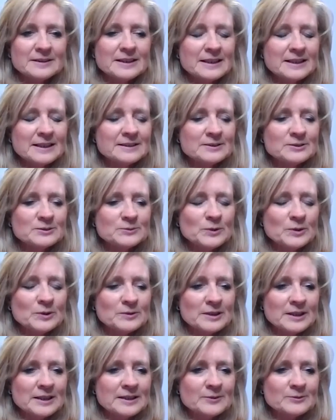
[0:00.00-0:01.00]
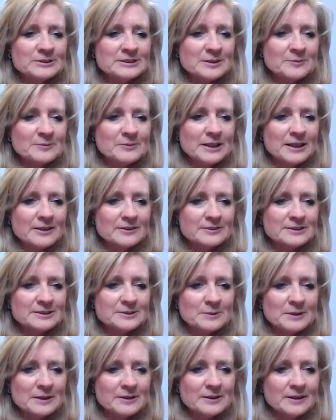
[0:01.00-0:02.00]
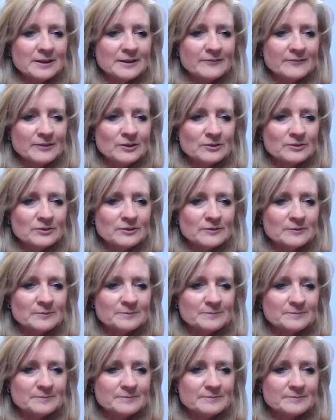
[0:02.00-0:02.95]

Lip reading: And there was something else as well that I've forgotten.